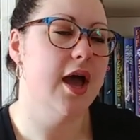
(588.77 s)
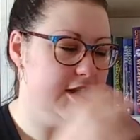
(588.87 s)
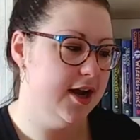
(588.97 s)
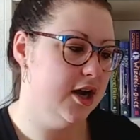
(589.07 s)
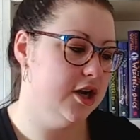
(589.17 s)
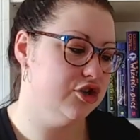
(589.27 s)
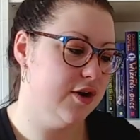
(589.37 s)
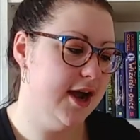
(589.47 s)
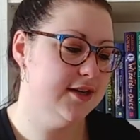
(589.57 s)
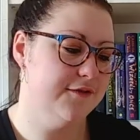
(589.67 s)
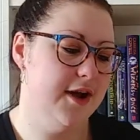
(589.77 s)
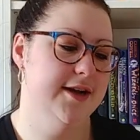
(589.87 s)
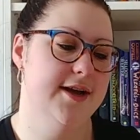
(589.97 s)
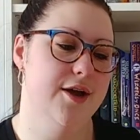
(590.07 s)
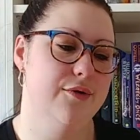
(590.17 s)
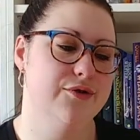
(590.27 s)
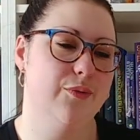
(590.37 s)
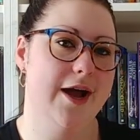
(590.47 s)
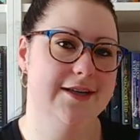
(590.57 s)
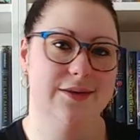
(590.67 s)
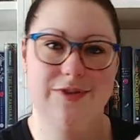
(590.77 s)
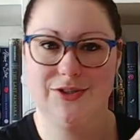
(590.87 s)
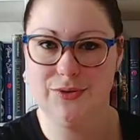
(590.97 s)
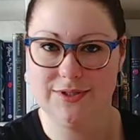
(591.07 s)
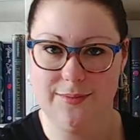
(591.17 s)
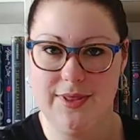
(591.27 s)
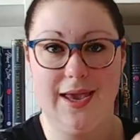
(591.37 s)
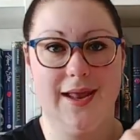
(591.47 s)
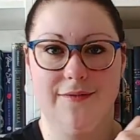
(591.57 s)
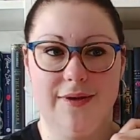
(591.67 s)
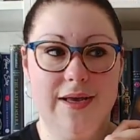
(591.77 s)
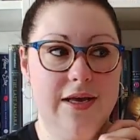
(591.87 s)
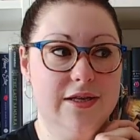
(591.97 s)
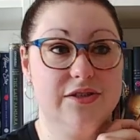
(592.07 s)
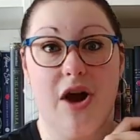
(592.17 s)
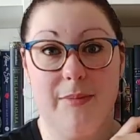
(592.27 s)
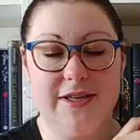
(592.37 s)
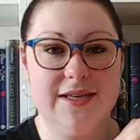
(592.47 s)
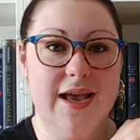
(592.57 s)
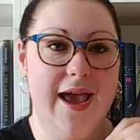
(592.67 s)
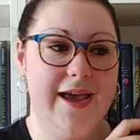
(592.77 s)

They're trying to find out why someone stole something and stop it.